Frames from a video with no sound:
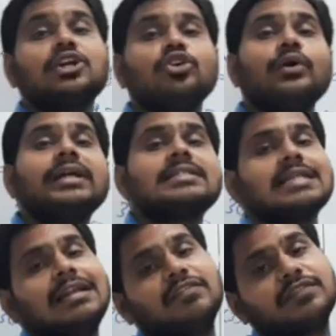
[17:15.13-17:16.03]
to
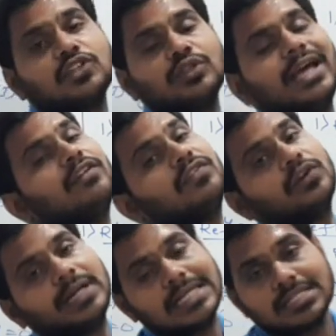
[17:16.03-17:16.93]
itself. So
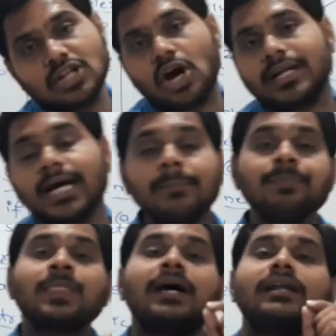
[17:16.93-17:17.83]
therefore it is not
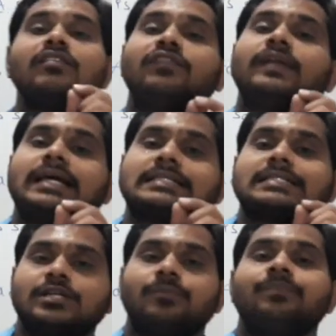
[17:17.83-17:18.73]
a
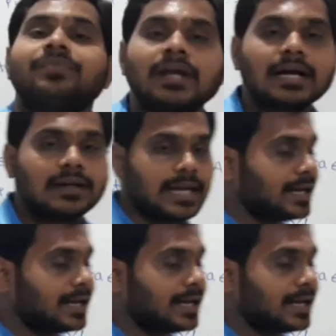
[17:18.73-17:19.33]
reflexive. Now